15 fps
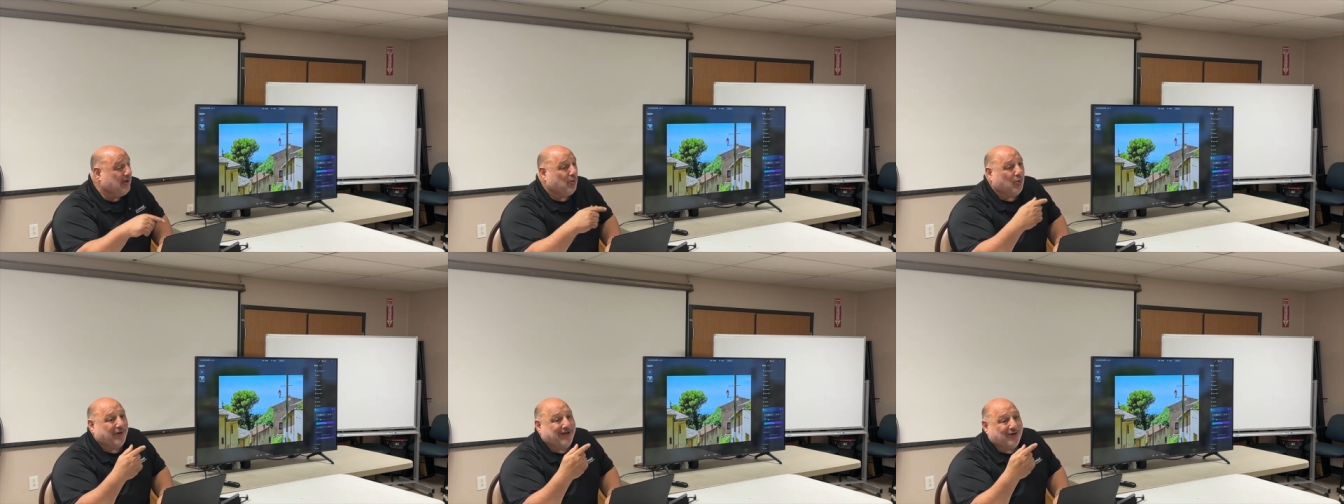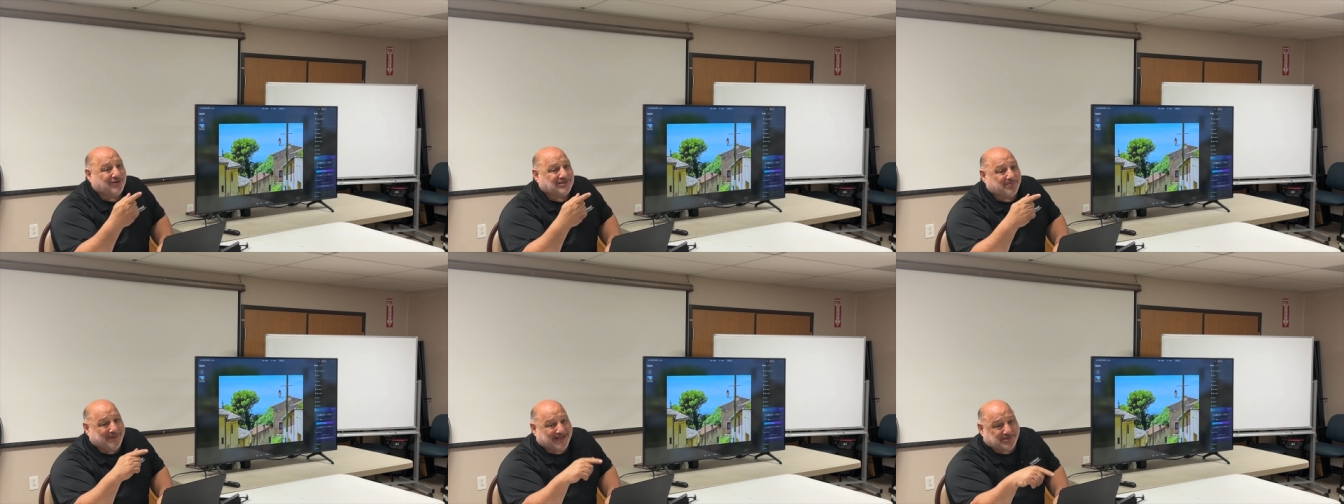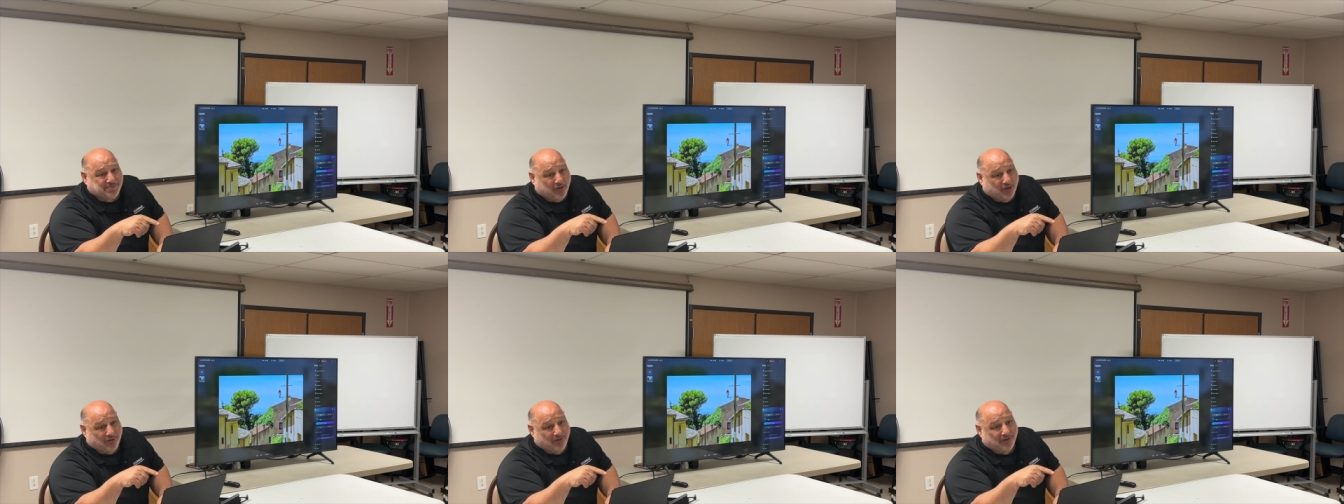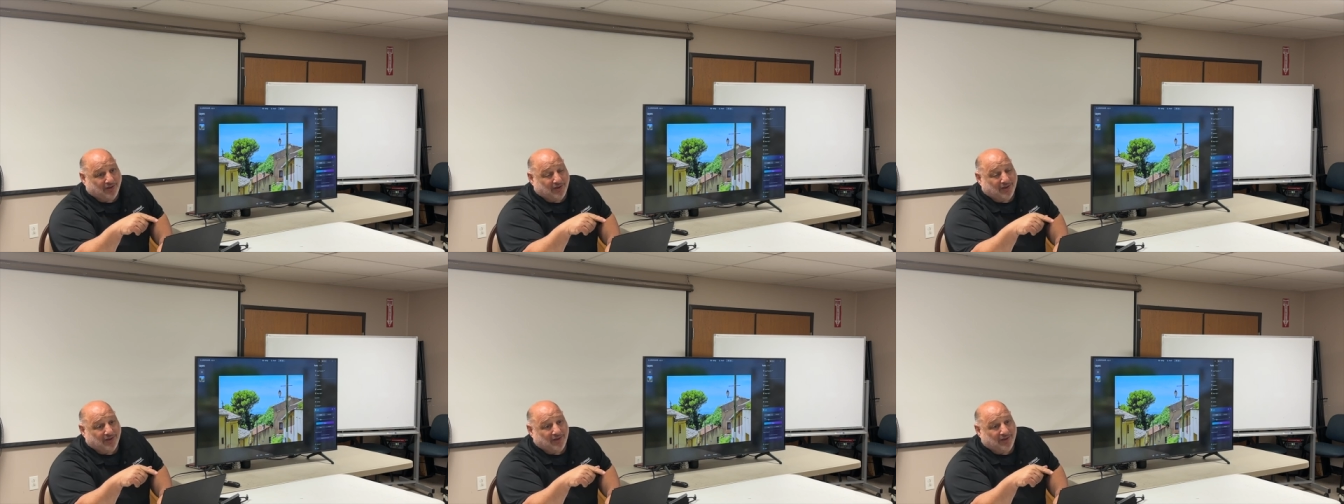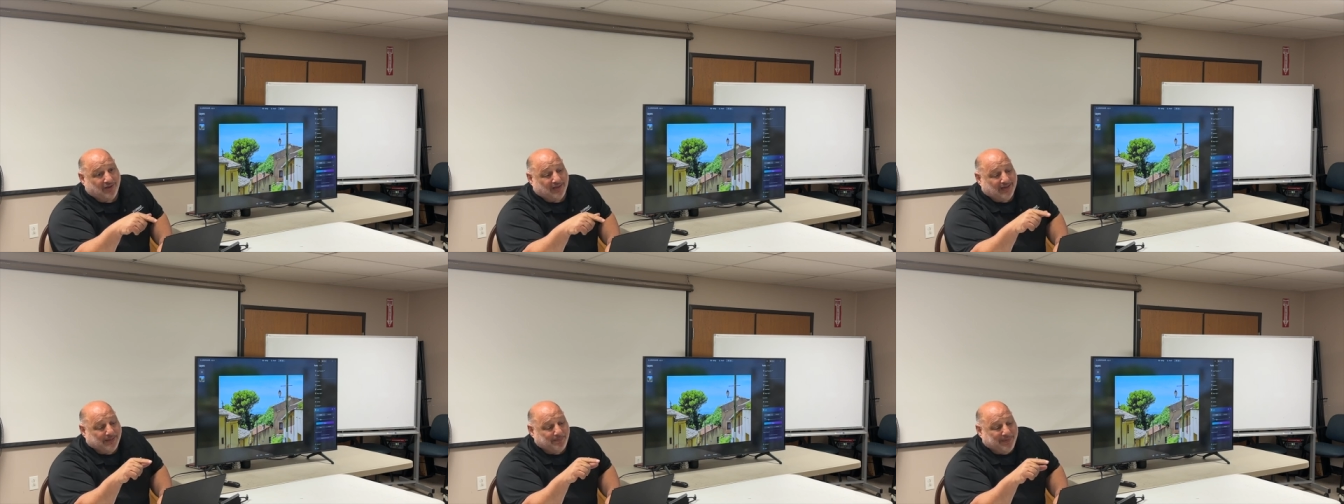Well, here's the best part
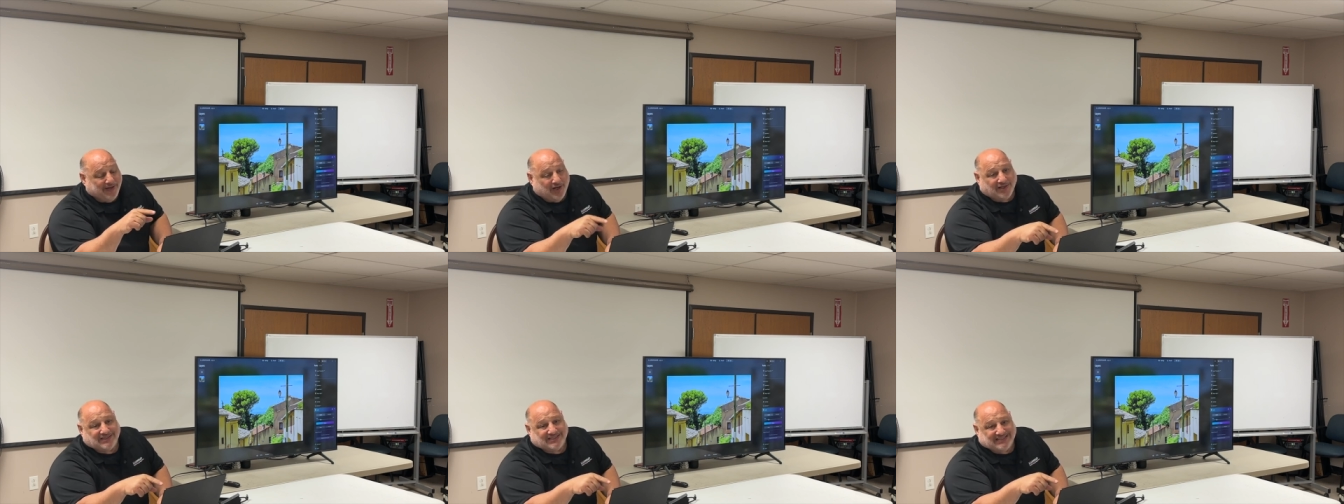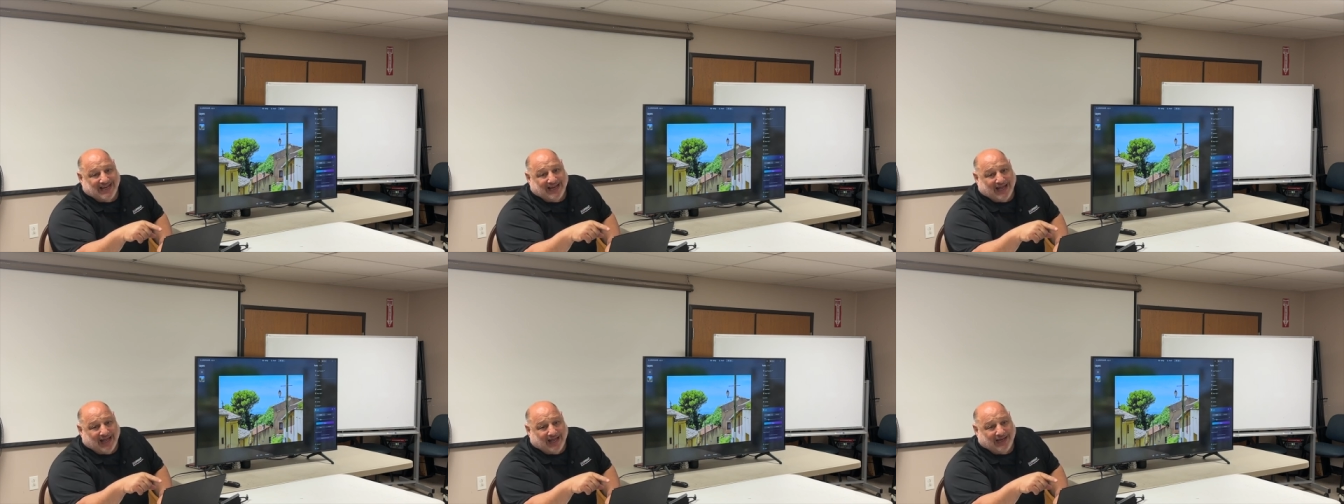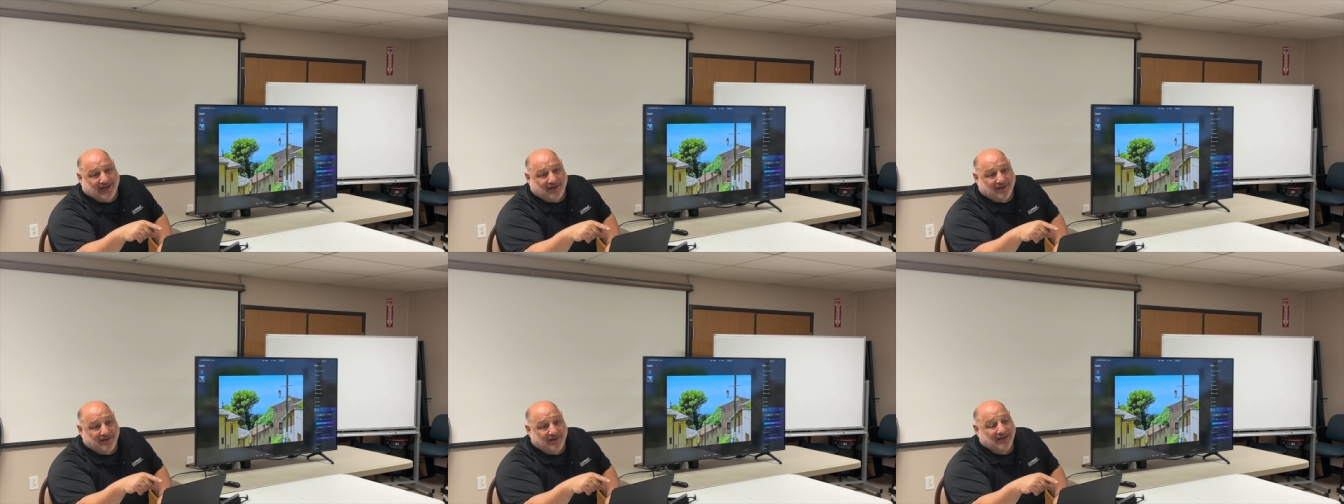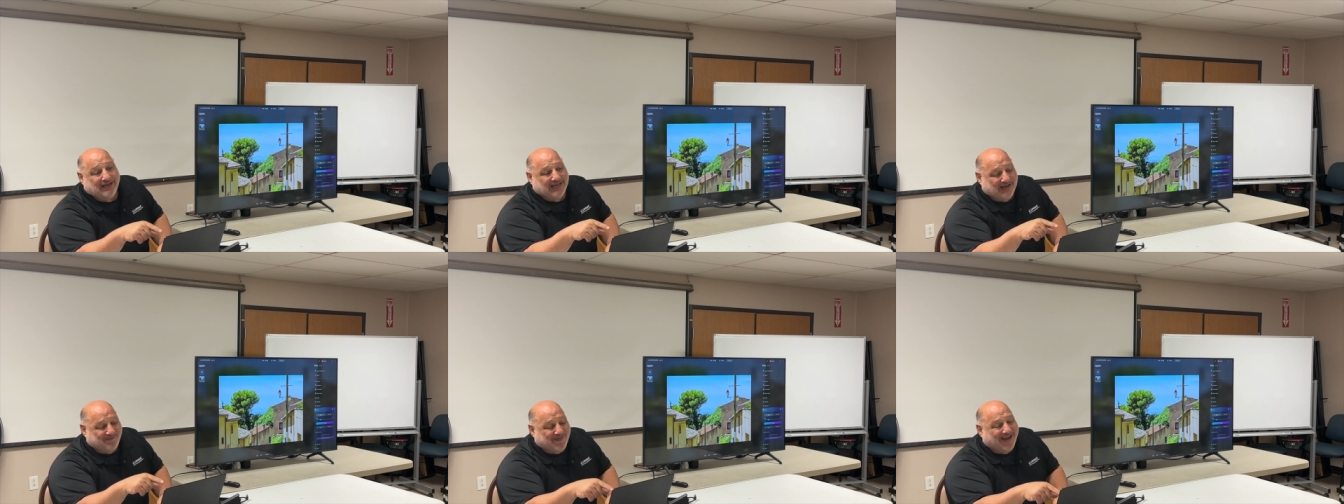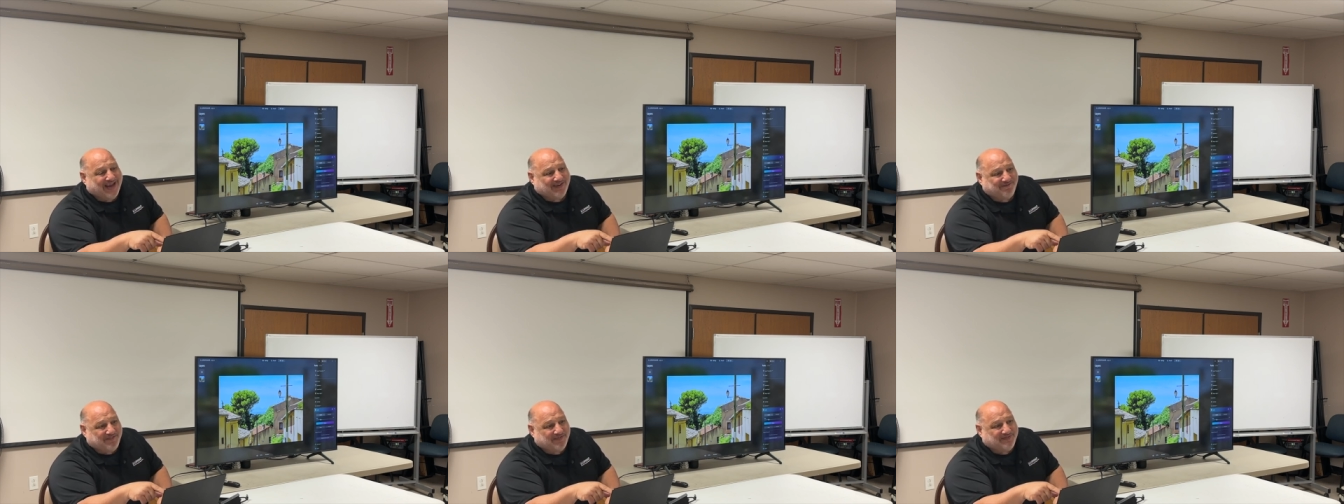because it's AI, if I
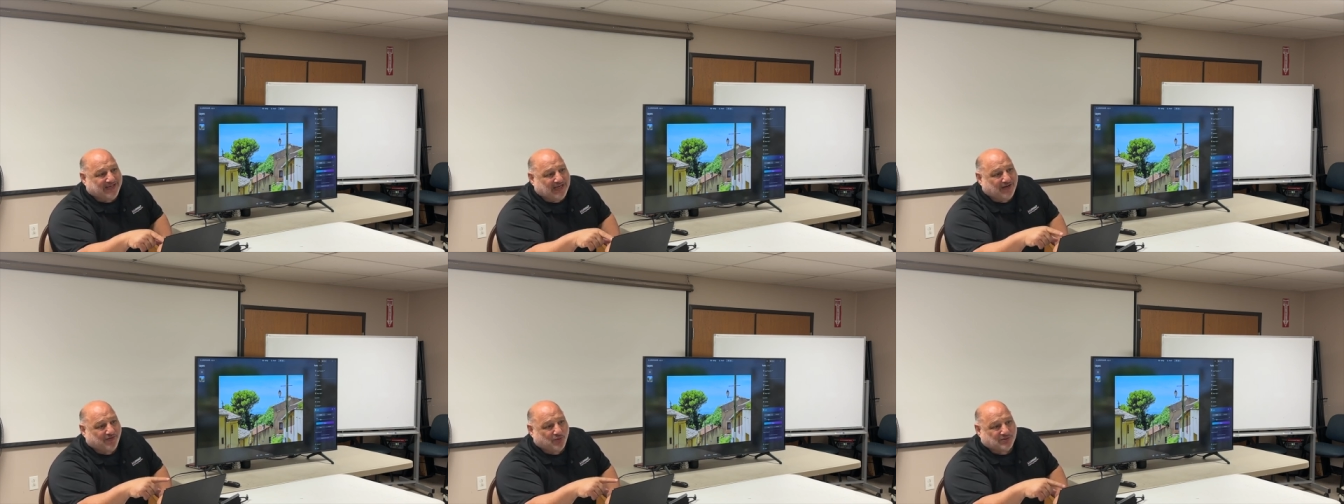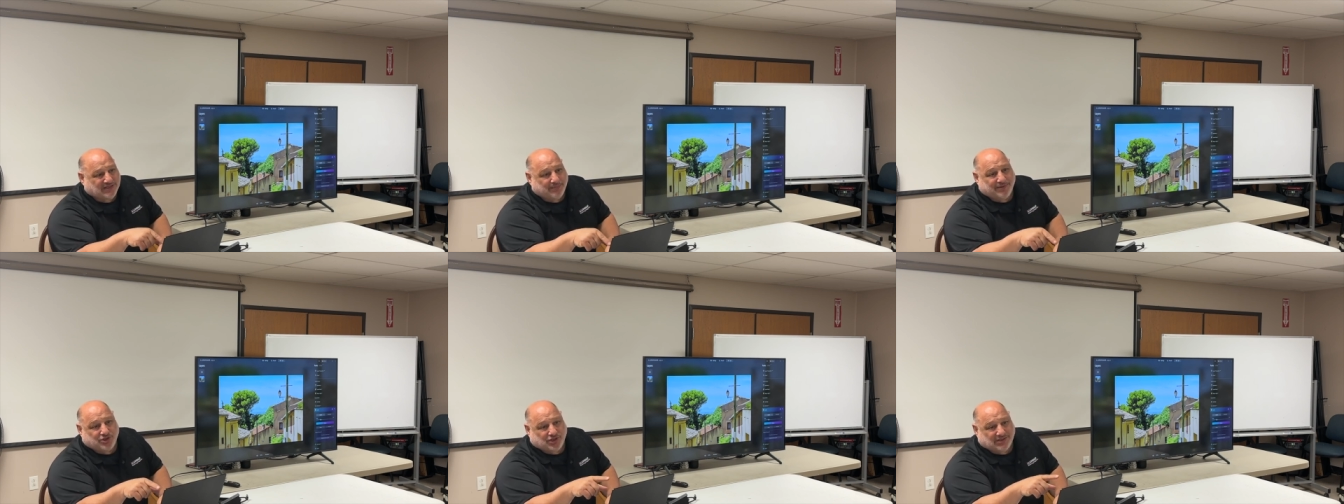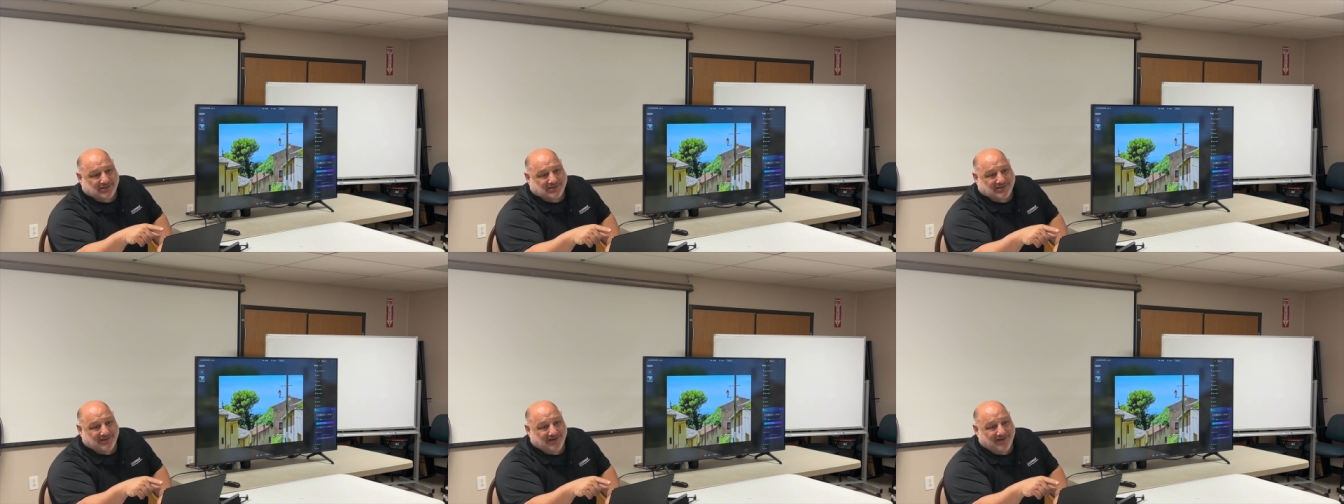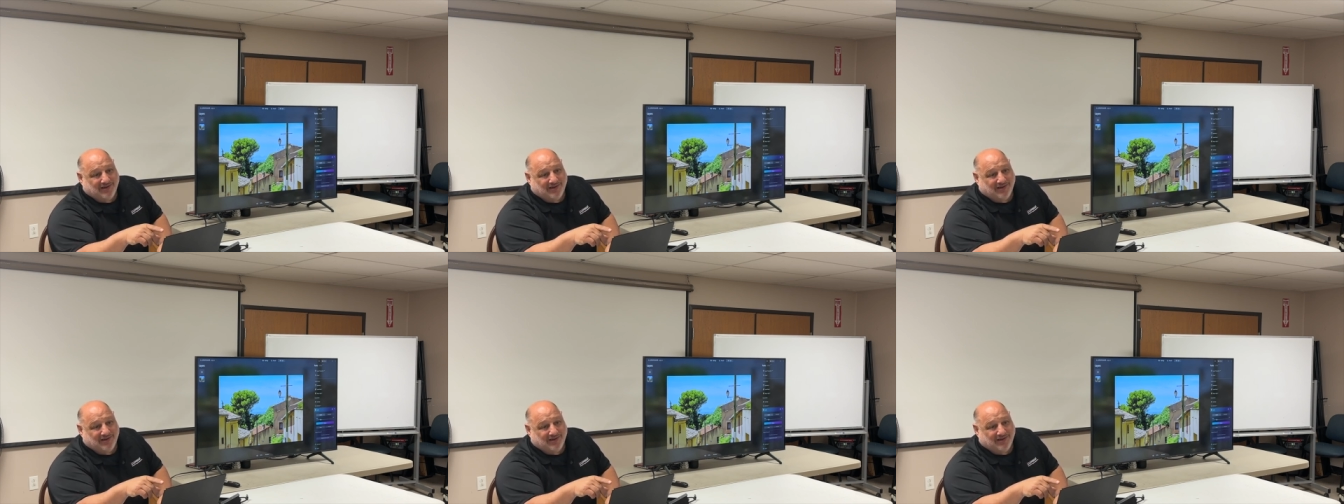had 15 of those images,